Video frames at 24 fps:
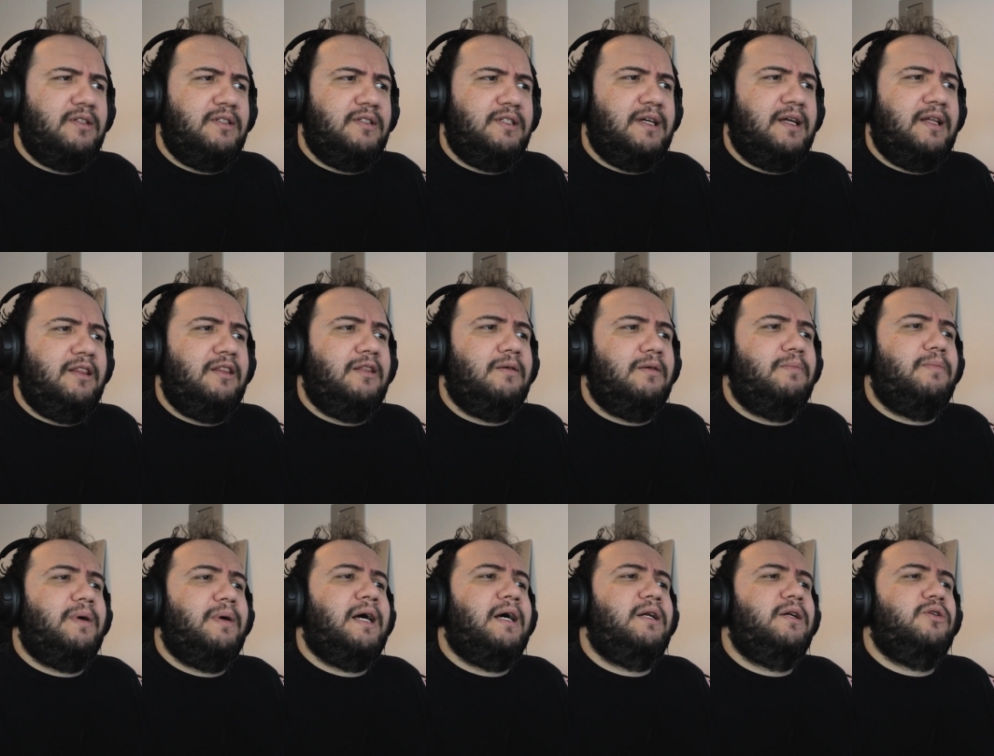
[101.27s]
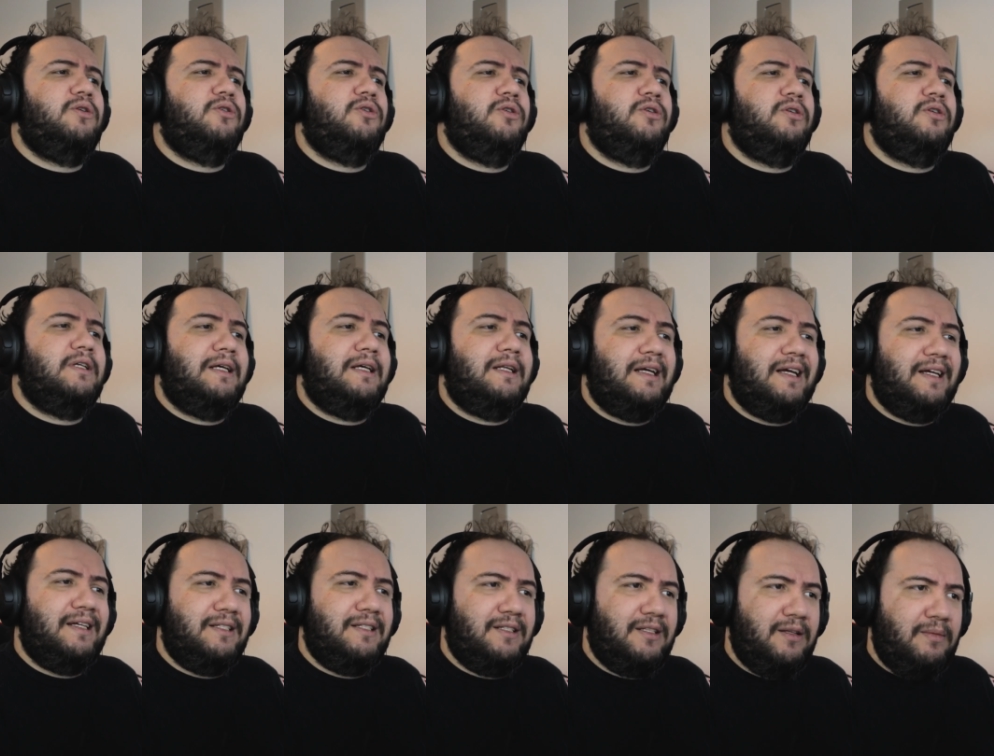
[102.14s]
the band earned an
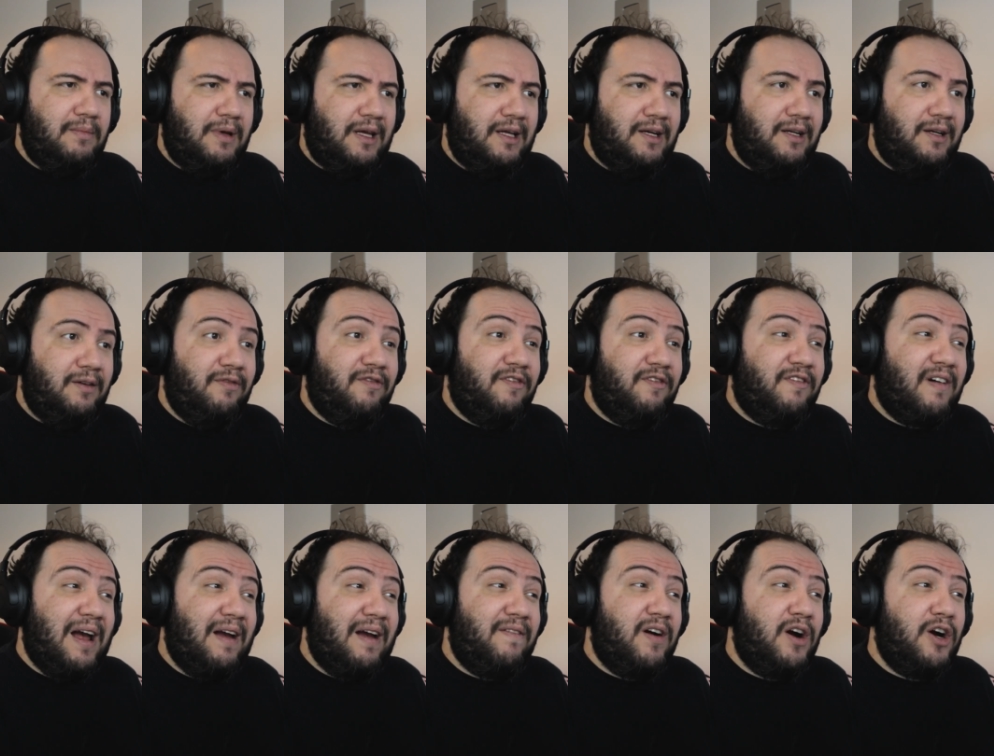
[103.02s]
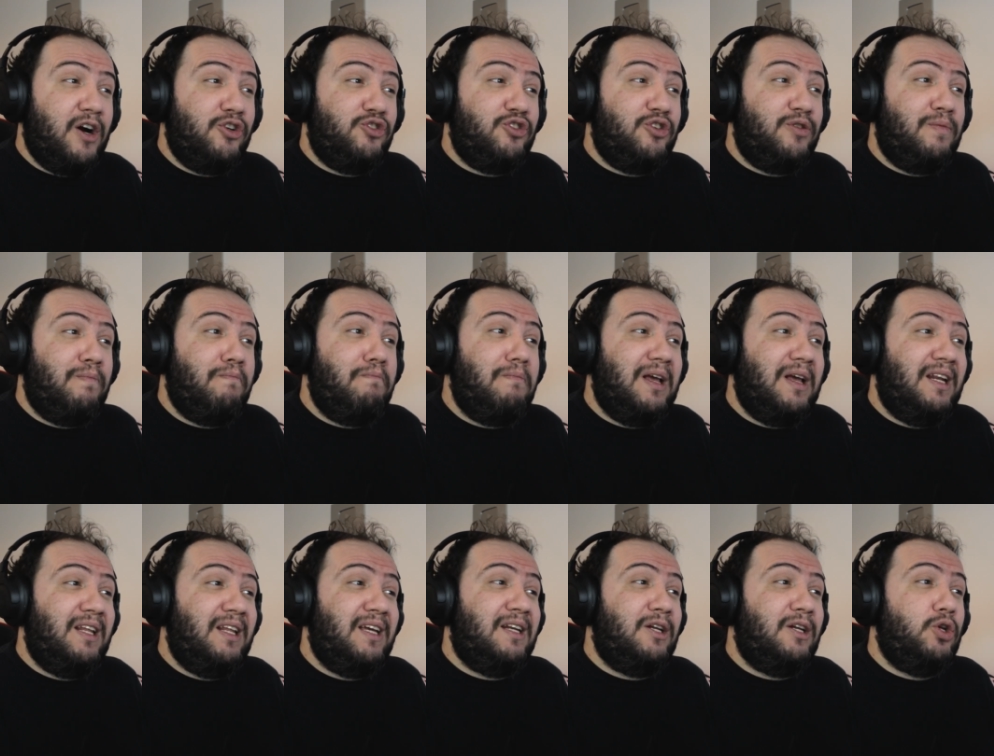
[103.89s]
estimated 500
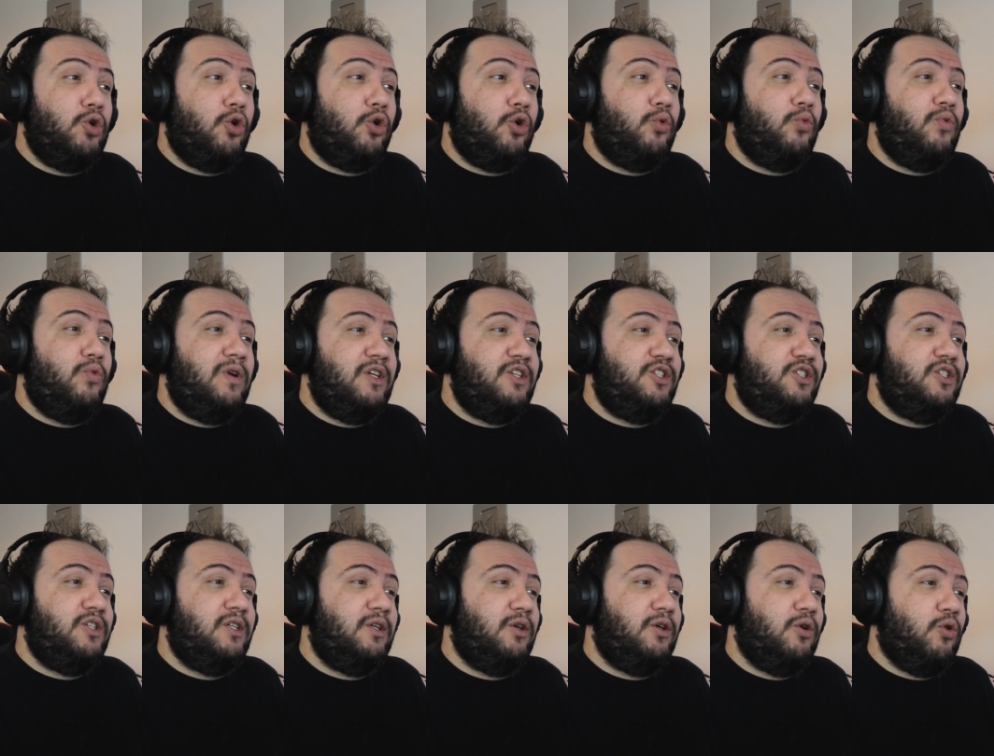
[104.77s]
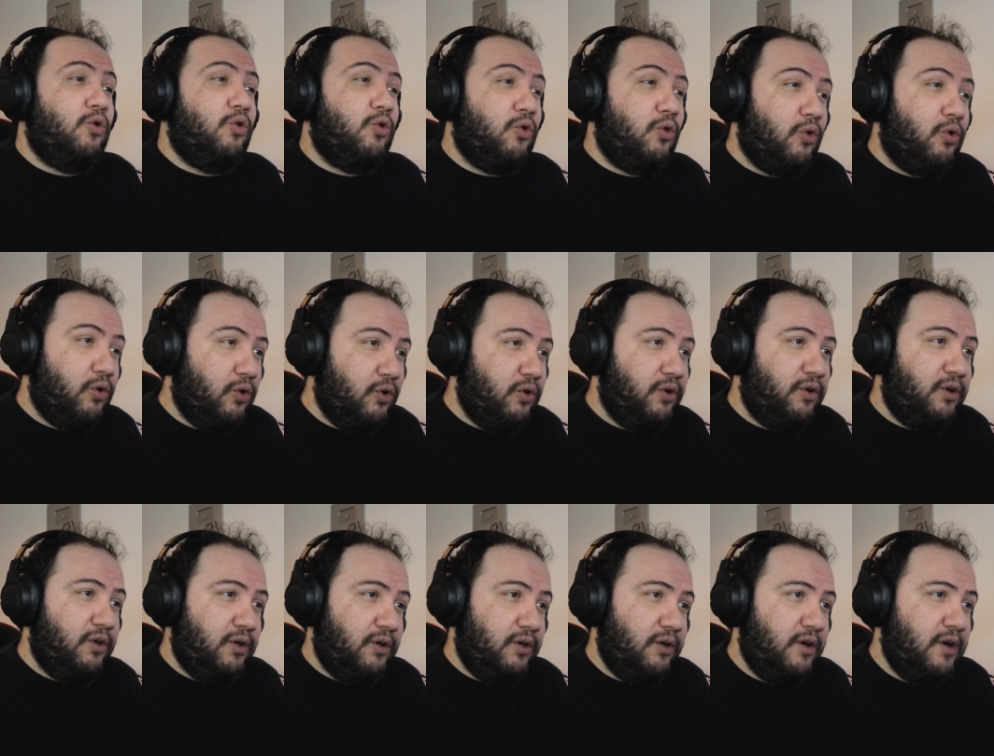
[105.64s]
million Norwegian
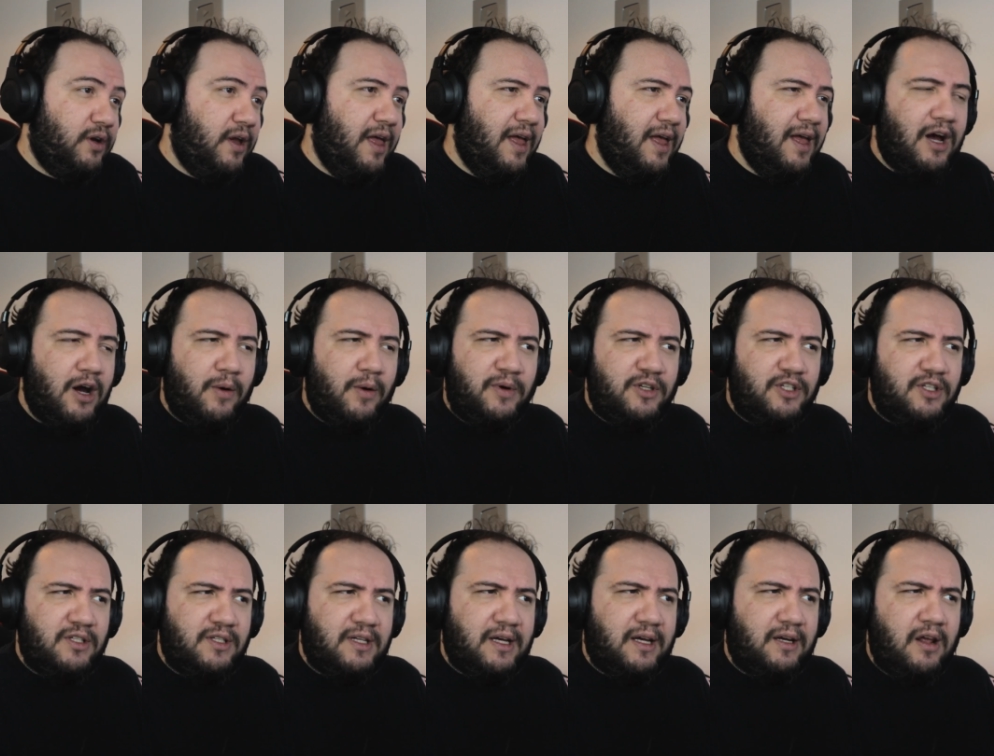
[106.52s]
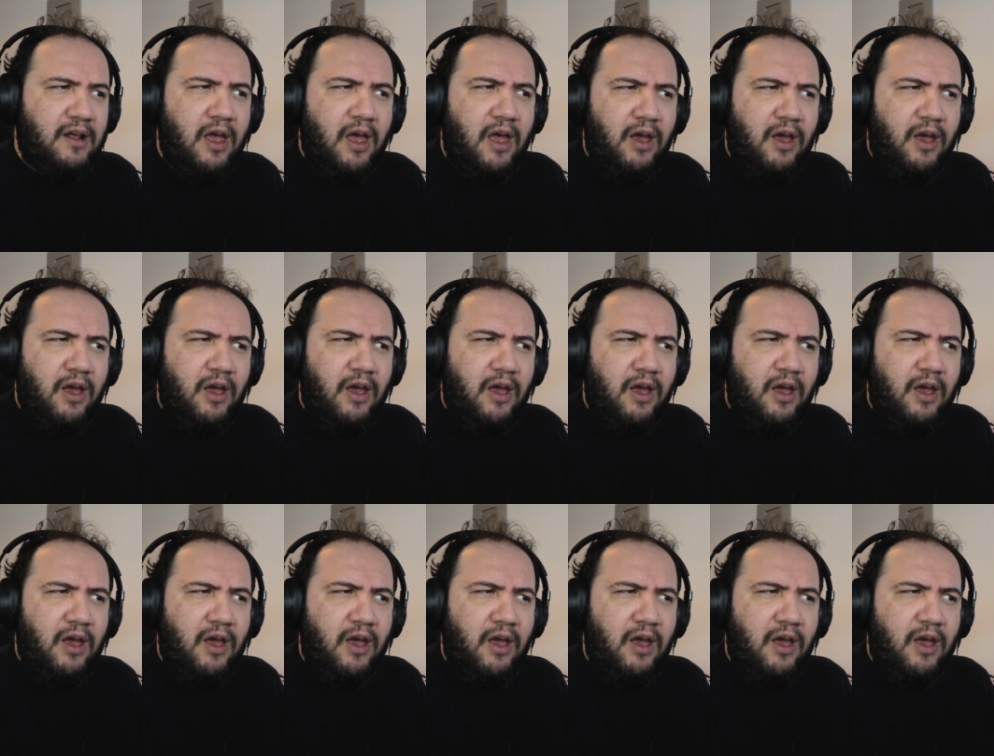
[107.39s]
kroner. How much is that?